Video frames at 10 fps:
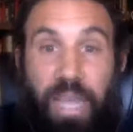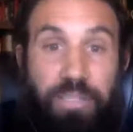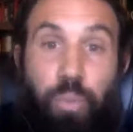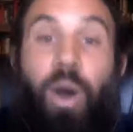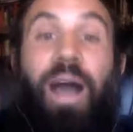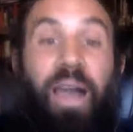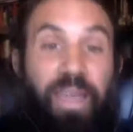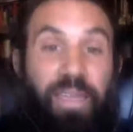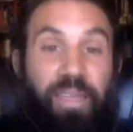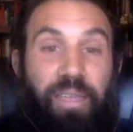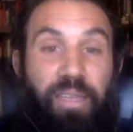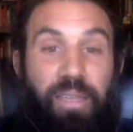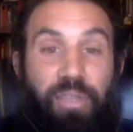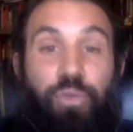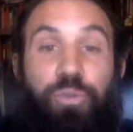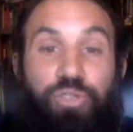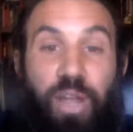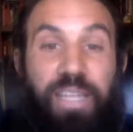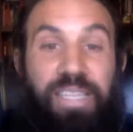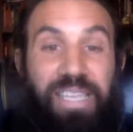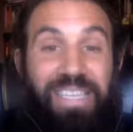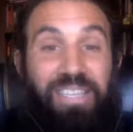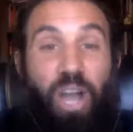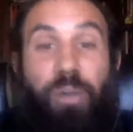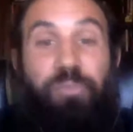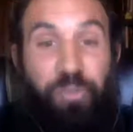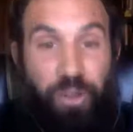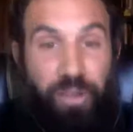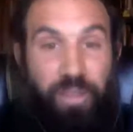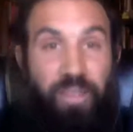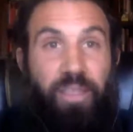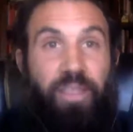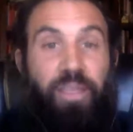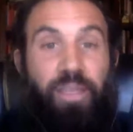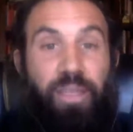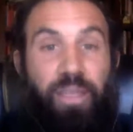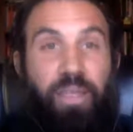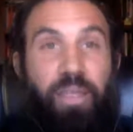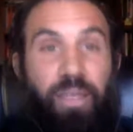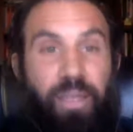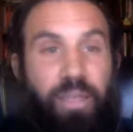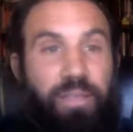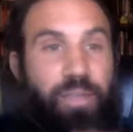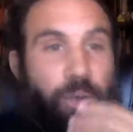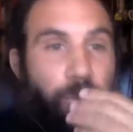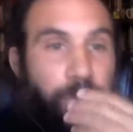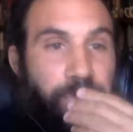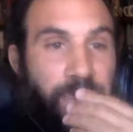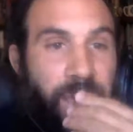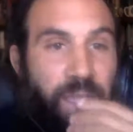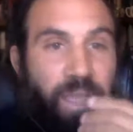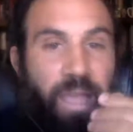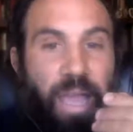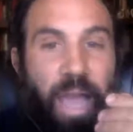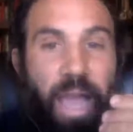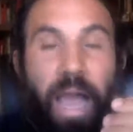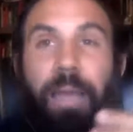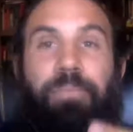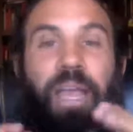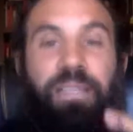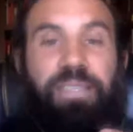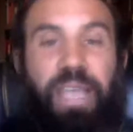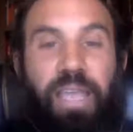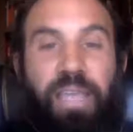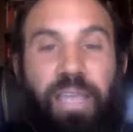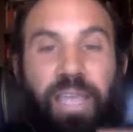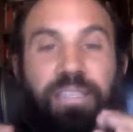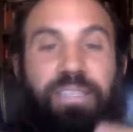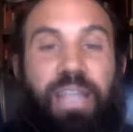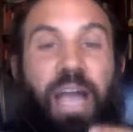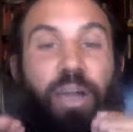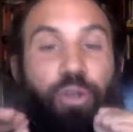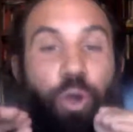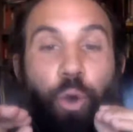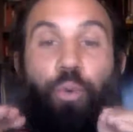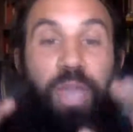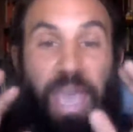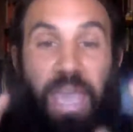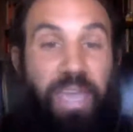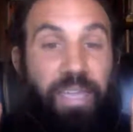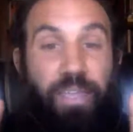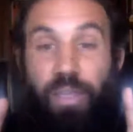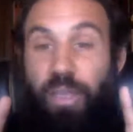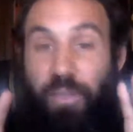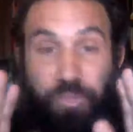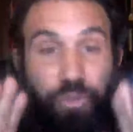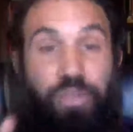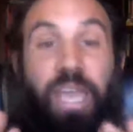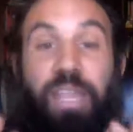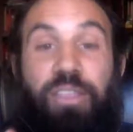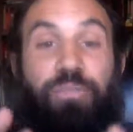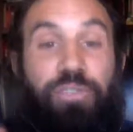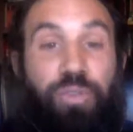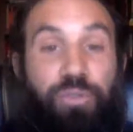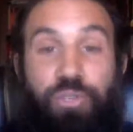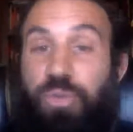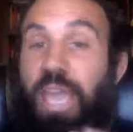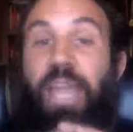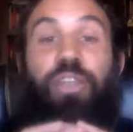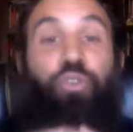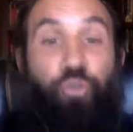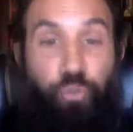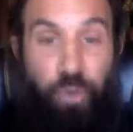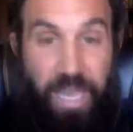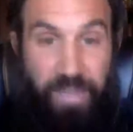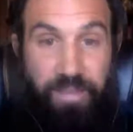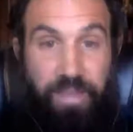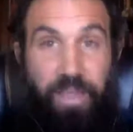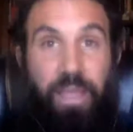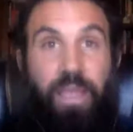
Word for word: That's why. You were trying to ease comfort. So I'm not saying it's not okay. If you're getting the results you get, great.